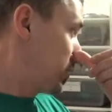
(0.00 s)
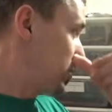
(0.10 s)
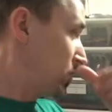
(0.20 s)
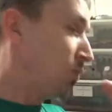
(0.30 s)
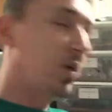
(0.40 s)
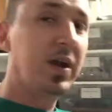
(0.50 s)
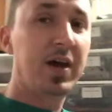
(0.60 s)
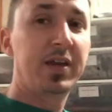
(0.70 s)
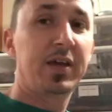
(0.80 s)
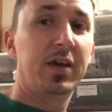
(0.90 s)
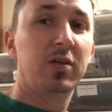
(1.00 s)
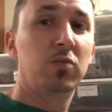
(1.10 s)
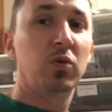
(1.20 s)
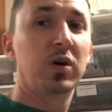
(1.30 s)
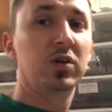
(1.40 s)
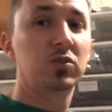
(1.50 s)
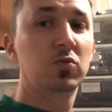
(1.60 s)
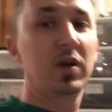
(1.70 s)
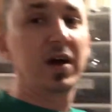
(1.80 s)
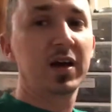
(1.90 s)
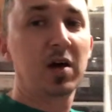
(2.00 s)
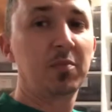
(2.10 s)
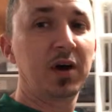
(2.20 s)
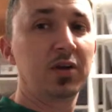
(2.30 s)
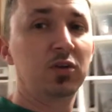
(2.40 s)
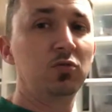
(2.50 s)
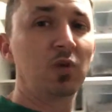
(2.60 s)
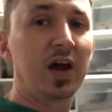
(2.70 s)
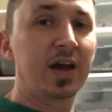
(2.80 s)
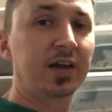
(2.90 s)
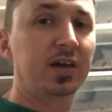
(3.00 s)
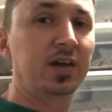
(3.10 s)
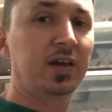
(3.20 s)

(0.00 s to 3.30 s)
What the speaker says: So what I did was when I got my new rack